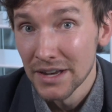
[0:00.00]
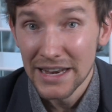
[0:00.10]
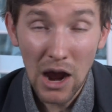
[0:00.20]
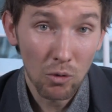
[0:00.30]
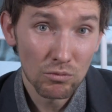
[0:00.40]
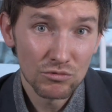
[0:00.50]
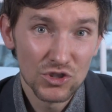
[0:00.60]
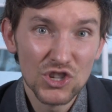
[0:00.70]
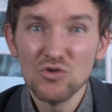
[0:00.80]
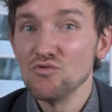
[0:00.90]
Now,
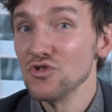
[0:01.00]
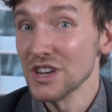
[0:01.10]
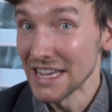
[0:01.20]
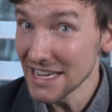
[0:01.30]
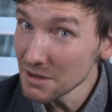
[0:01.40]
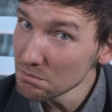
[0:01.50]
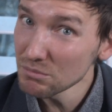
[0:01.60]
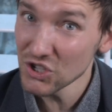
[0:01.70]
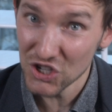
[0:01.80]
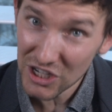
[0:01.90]
do you need
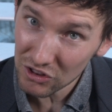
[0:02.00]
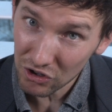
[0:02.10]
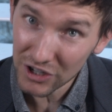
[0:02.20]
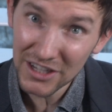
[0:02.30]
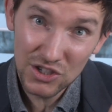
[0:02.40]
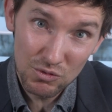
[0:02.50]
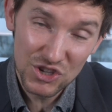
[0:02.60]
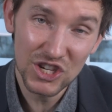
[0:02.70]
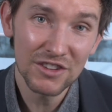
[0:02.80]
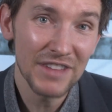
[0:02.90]
machine learning to
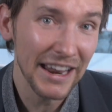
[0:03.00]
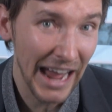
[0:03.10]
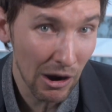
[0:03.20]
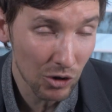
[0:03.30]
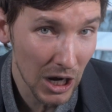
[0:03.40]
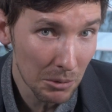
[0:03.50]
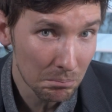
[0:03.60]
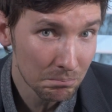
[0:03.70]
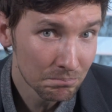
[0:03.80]
achieve that outcome?